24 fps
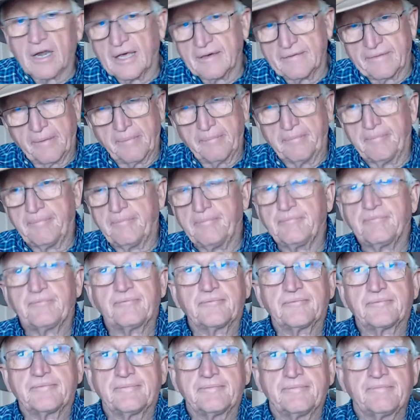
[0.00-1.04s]
of them.
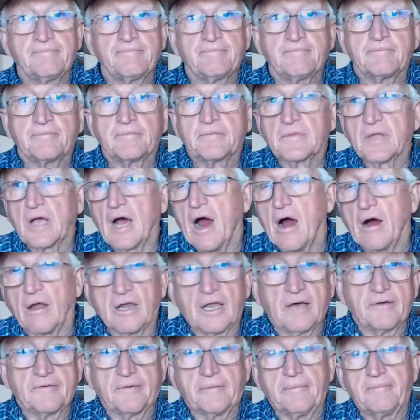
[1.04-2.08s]
All
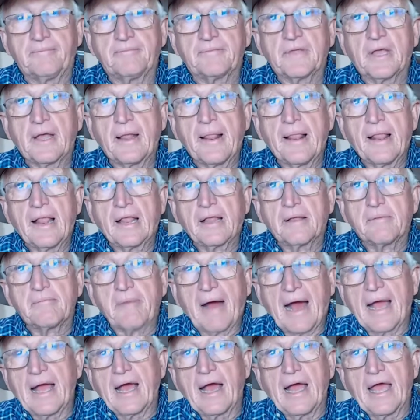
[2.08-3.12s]
of them.
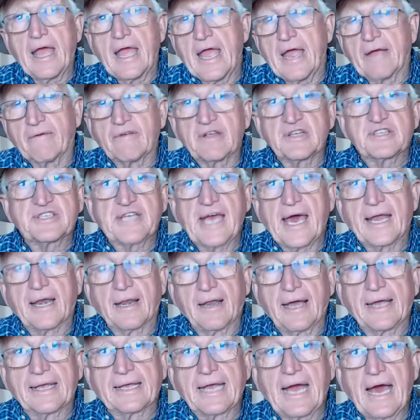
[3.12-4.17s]
My every saddle
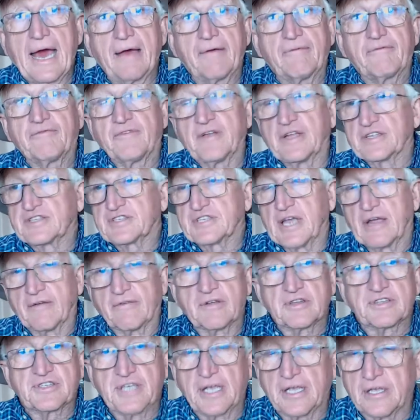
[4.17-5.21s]
I got fits every
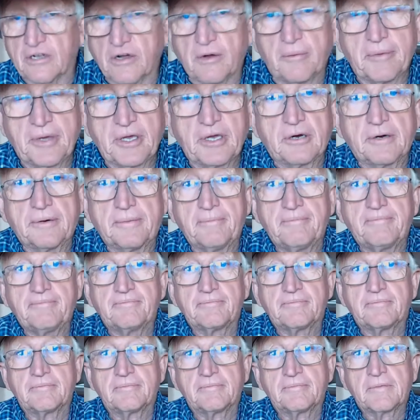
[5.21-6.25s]
single mule.
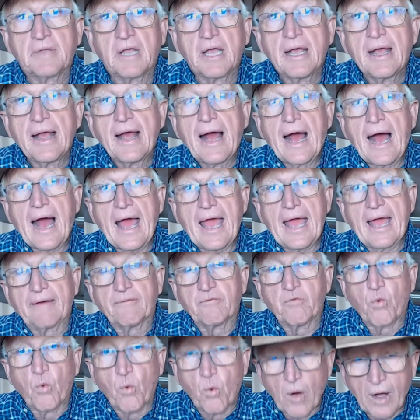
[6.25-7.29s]
I
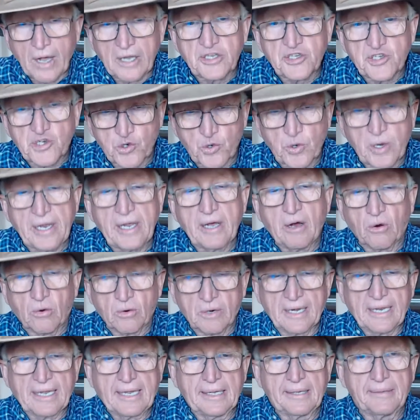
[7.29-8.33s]
have one tree
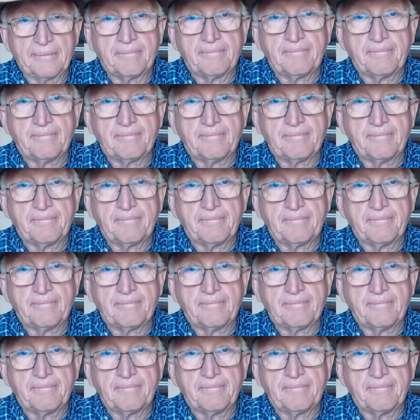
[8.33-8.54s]
only.